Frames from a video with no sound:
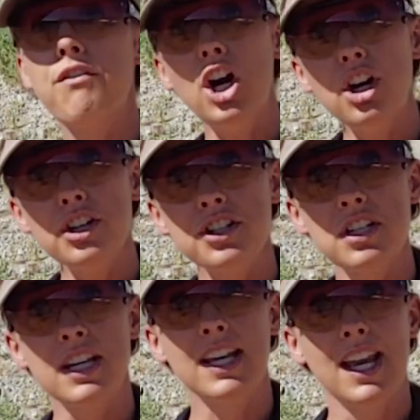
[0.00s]

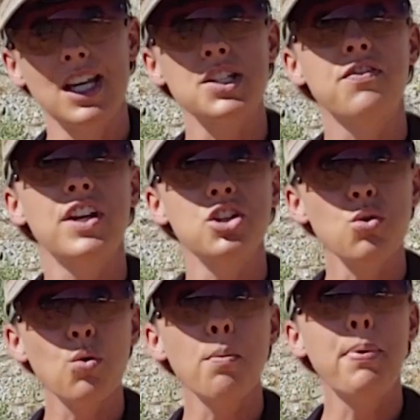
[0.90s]
first is
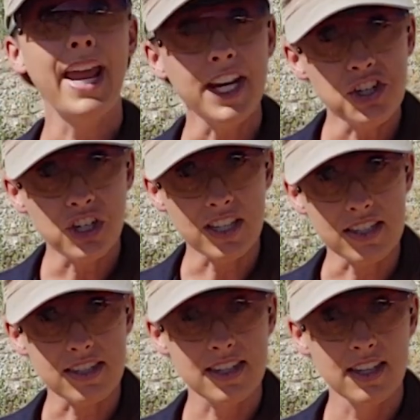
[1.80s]
visual
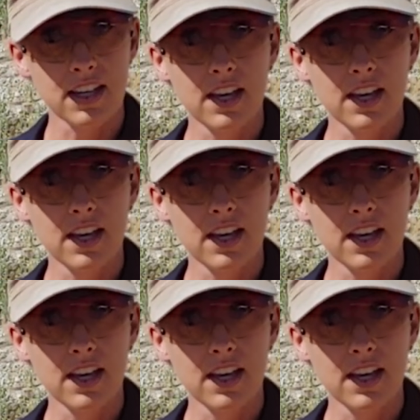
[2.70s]
patience.